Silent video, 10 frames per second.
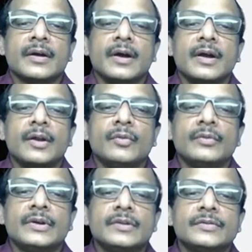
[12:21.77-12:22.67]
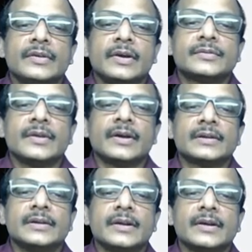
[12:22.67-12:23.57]
and now it is
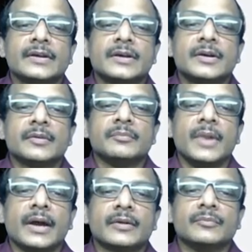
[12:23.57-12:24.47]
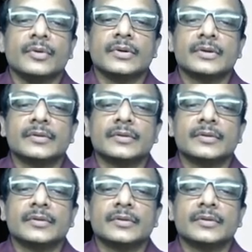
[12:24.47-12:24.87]
exactly like blackboard.